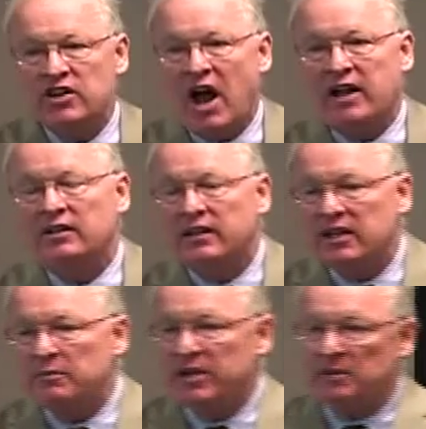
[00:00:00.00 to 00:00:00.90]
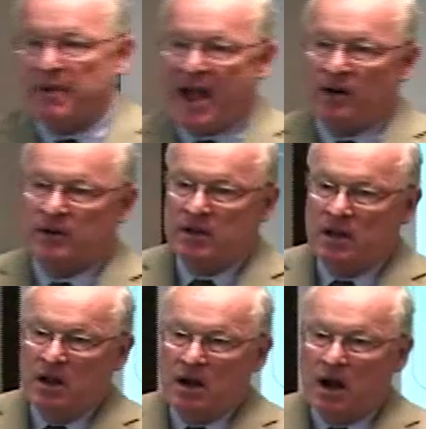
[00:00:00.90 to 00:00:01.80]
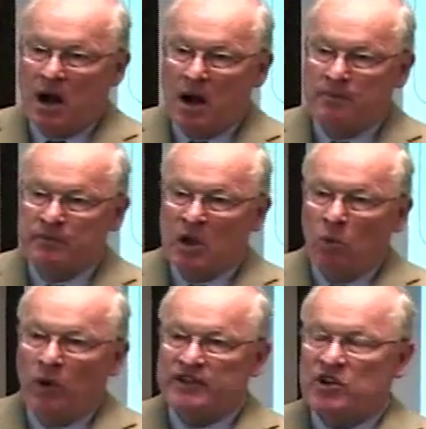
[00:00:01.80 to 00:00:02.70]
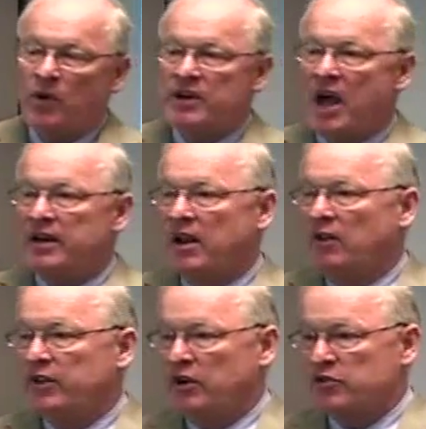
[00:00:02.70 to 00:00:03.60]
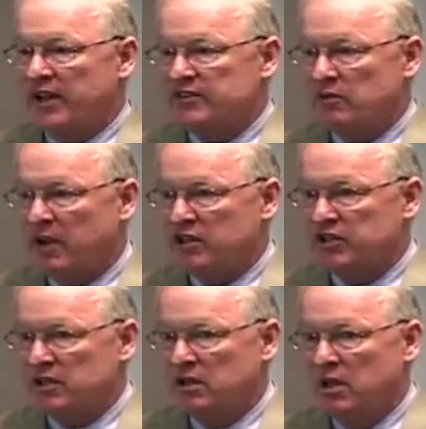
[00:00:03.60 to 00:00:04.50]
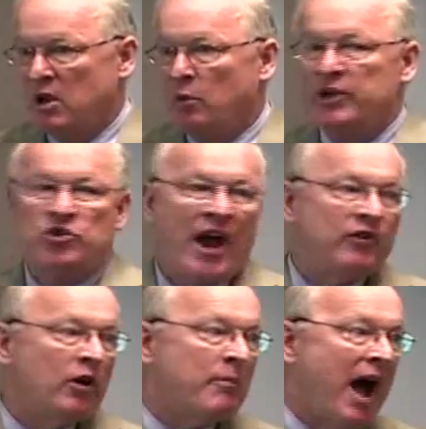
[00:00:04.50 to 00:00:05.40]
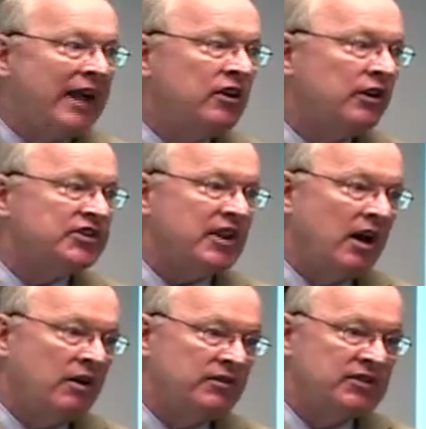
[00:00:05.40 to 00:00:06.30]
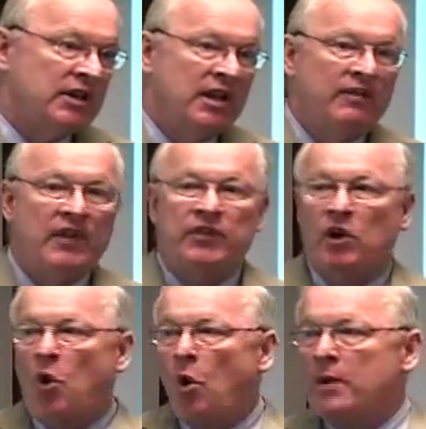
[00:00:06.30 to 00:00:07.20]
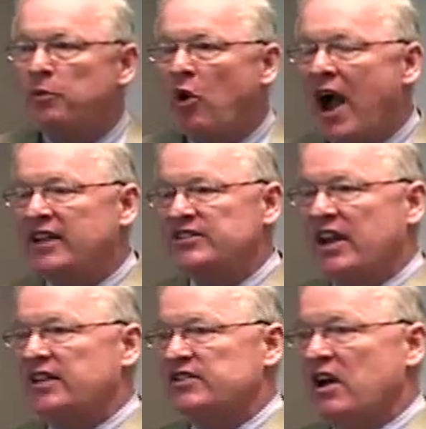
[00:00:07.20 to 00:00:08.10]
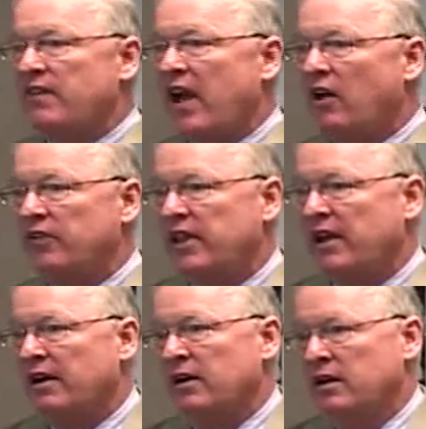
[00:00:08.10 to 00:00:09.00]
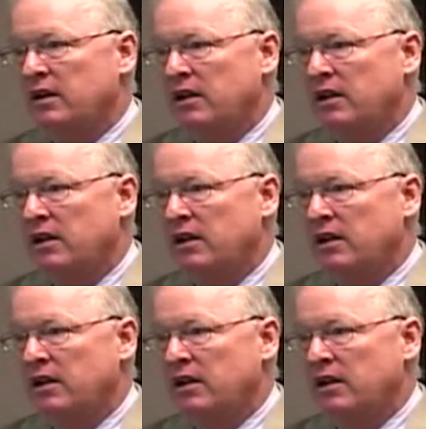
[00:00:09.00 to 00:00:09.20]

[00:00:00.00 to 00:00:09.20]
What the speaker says: to talk a little bit about what's going on in healthcare transformation. We tried to remind ourselves that the core process of healthcare